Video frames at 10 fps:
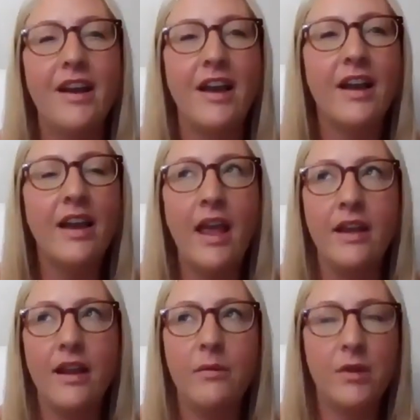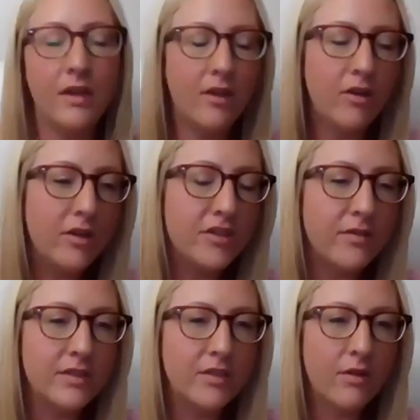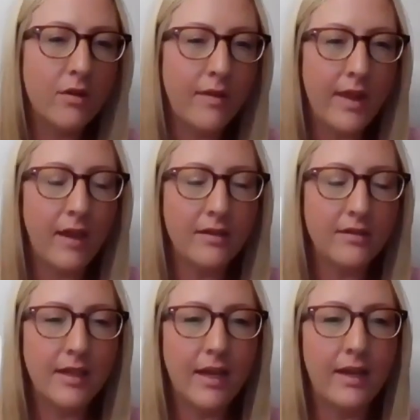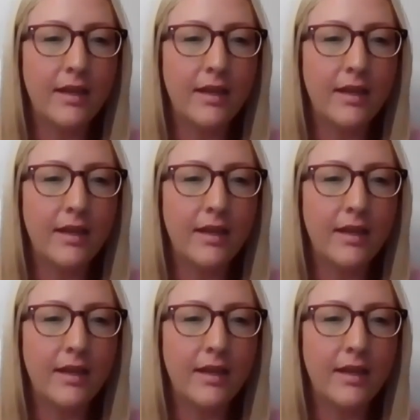And I would encourage you, as you go to that site,